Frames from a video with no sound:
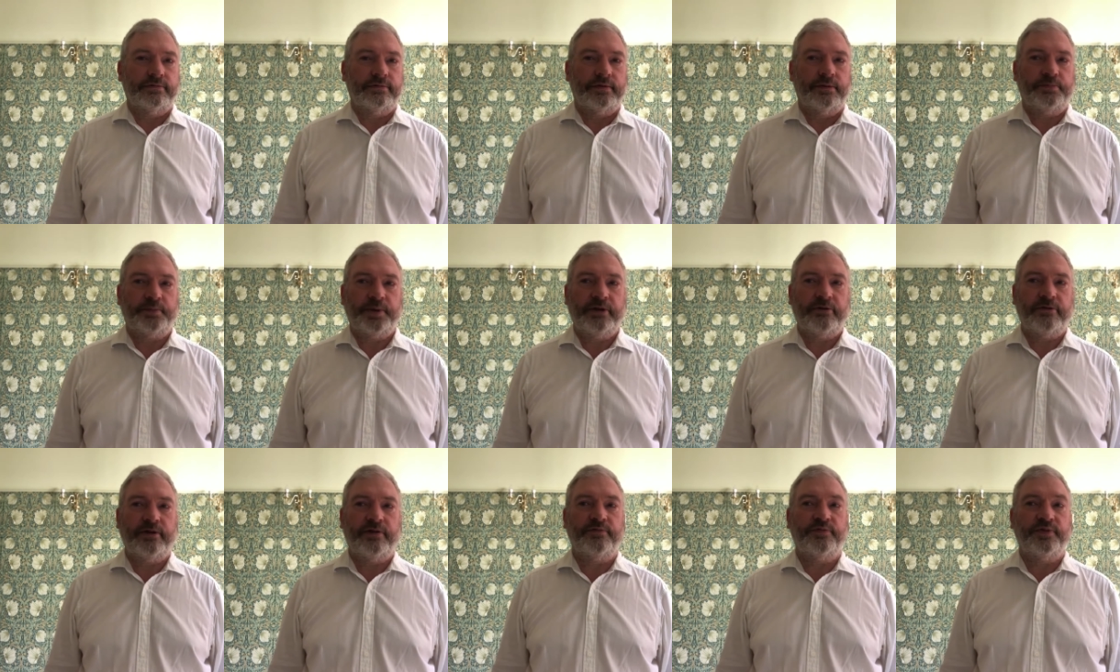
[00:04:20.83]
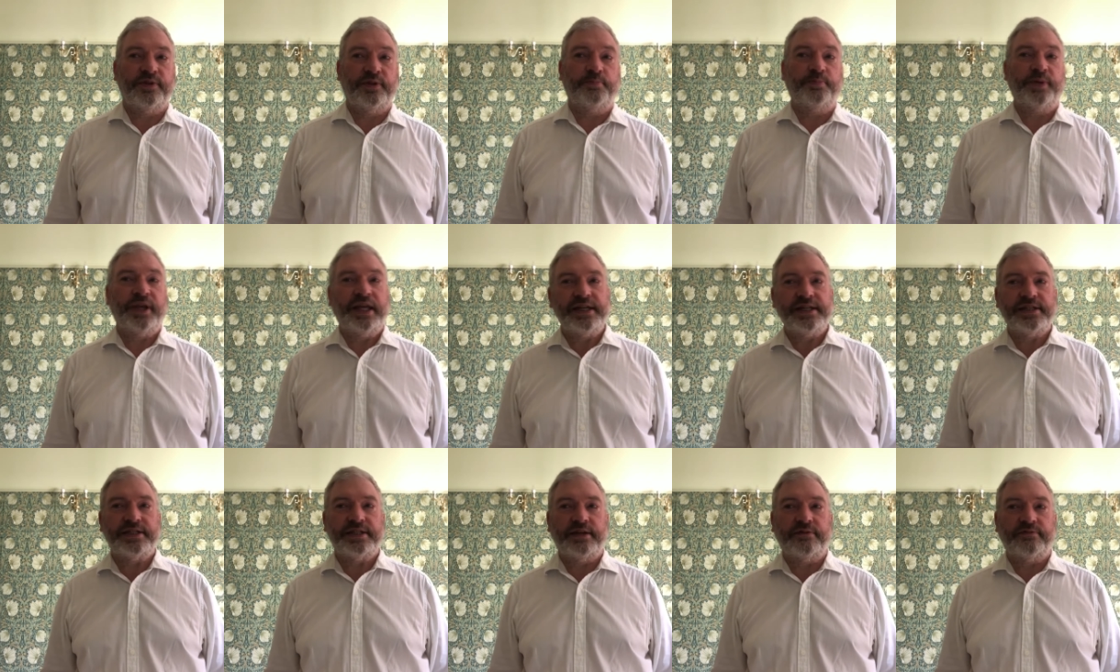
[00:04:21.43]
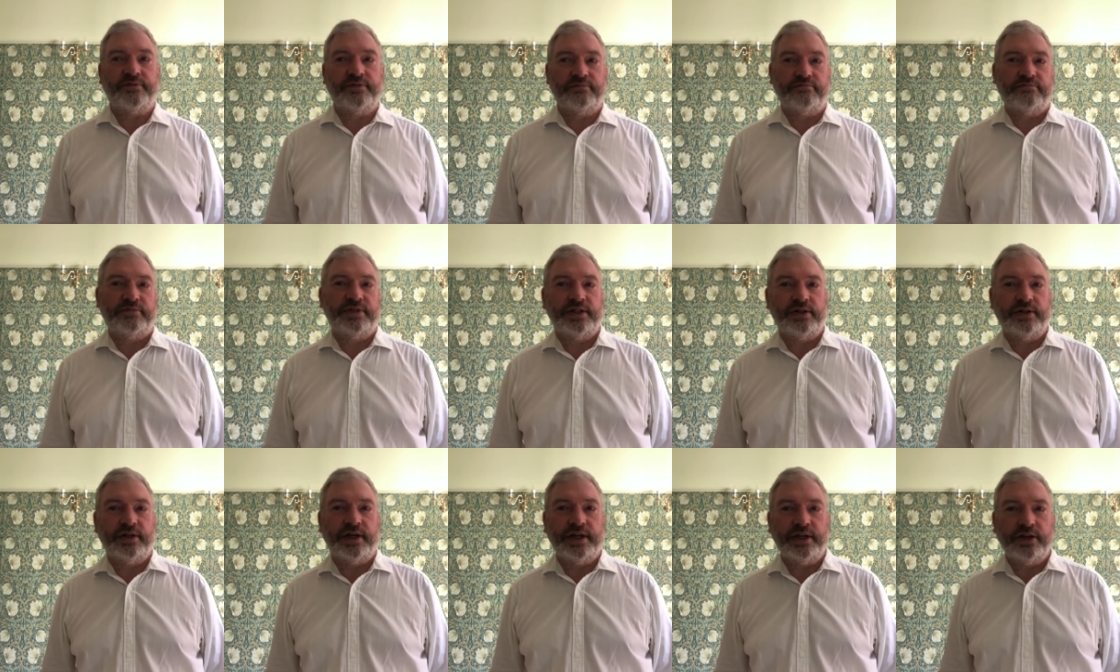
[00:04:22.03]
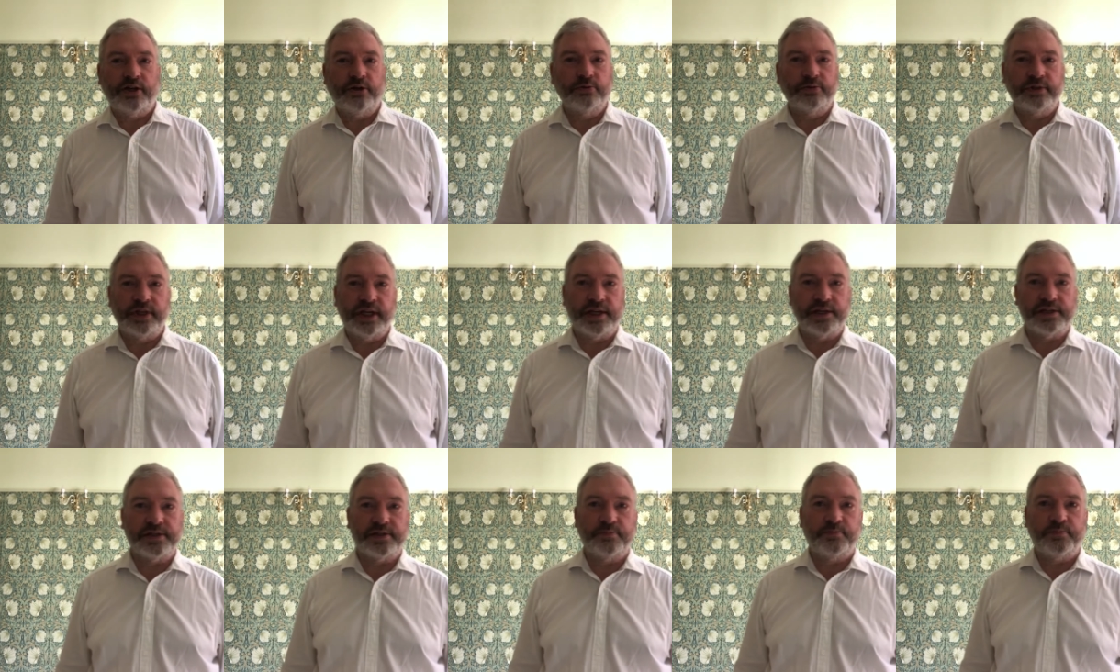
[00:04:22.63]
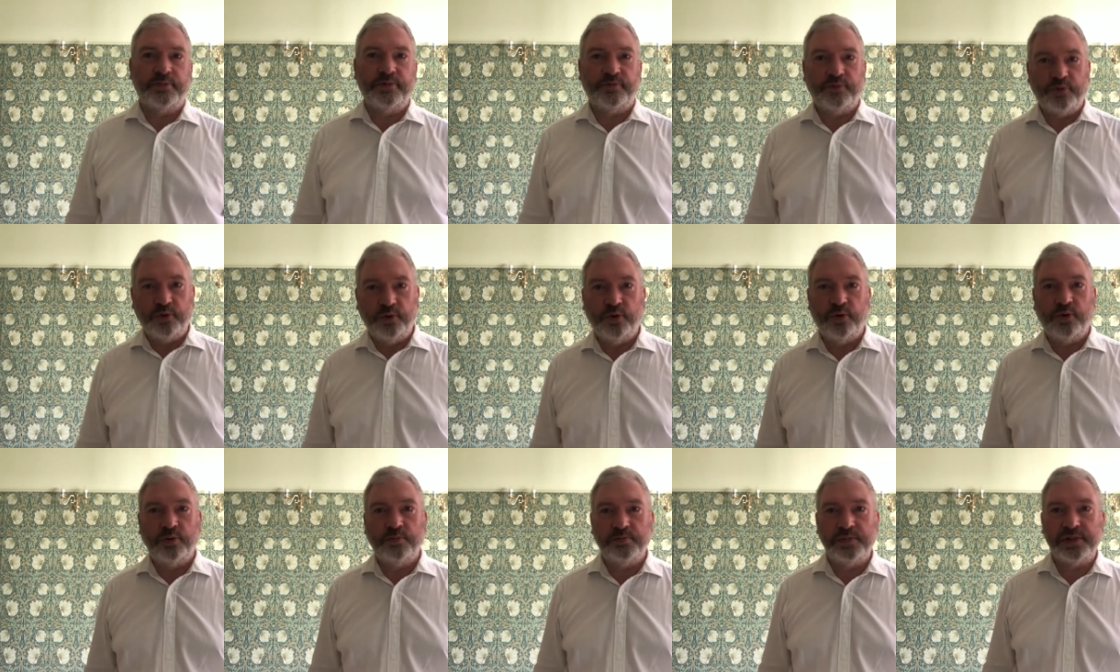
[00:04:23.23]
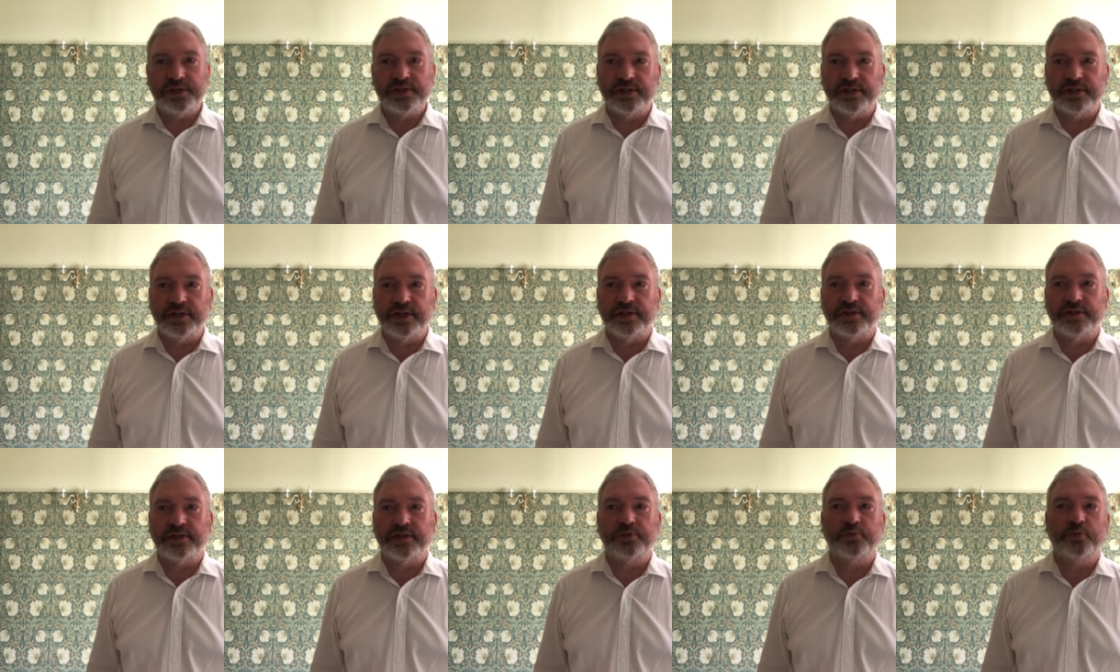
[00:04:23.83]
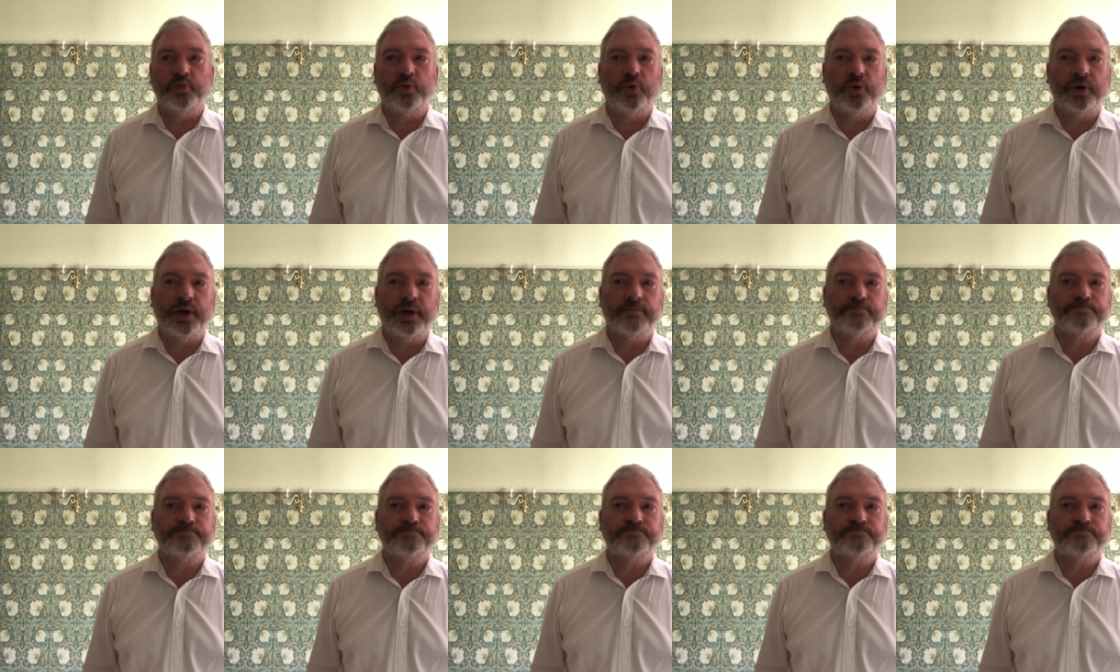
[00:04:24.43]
appearing for the plaintiff, Target Holdings, before Mr. Justice Warner.